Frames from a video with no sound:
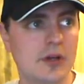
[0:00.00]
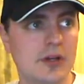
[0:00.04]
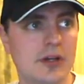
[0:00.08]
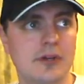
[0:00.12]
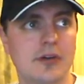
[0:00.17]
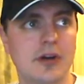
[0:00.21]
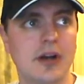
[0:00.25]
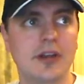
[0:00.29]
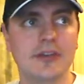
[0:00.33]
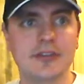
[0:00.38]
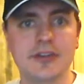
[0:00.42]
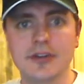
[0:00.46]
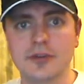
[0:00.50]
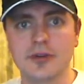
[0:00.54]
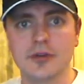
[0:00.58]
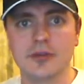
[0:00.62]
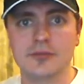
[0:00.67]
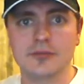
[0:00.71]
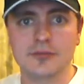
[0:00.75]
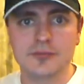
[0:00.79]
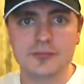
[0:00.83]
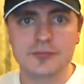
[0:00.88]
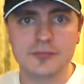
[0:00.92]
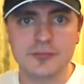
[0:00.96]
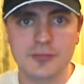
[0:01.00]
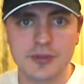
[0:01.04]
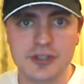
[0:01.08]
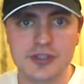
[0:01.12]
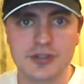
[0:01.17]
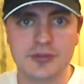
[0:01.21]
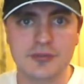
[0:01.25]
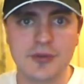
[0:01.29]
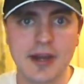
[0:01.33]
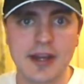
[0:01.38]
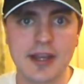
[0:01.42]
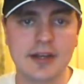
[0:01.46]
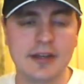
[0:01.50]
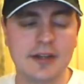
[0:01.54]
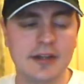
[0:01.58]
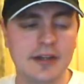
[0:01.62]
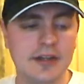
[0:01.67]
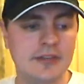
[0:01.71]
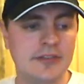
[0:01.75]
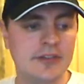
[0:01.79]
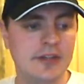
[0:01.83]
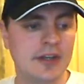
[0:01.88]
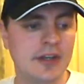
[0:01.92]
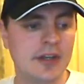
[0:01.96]
granted or which are
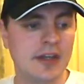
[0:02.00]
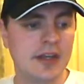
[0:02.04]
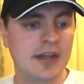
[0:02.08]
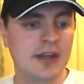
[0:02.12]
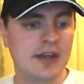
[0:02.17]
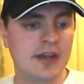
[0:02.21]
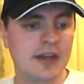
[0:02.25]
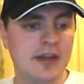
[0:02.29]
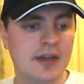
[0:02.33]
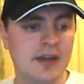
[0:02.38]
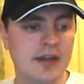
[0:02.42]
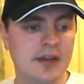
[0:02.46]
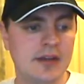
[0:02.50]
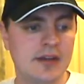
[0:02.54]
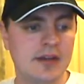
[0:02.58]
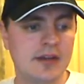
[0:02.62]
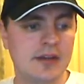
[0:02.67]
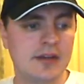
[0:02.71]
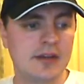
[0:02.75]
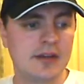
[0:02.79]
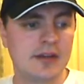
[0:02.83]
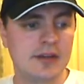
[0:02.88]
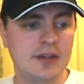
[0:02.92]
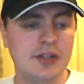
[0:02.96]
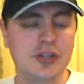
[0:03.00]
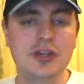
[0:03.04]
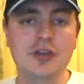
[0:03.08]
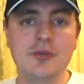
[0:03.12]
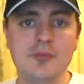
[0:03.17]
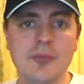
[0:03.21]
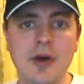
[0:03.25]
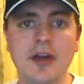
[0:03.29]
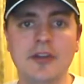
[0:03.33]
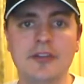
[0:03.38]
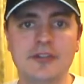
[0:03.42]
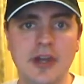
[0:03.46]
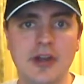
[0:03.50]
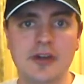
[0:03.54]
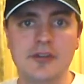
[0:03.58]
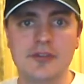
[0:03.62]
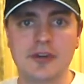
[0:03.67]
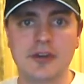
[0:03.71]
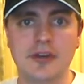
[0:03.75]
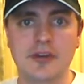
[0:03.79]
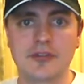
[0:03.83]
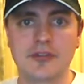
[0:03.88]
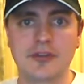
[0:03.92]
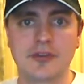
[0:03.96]
recognised, you must own
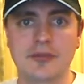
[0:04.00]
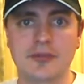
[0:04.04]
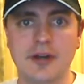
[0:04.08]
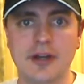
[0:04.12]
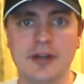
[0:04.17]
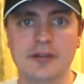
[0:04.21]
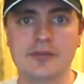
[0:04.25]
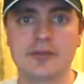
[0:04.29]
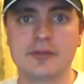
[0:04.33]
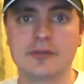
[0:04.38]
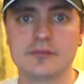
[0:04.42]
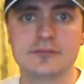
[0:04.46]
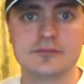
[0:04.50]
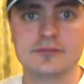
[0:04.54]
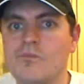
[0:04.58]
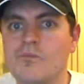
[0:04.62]
an assault rifle.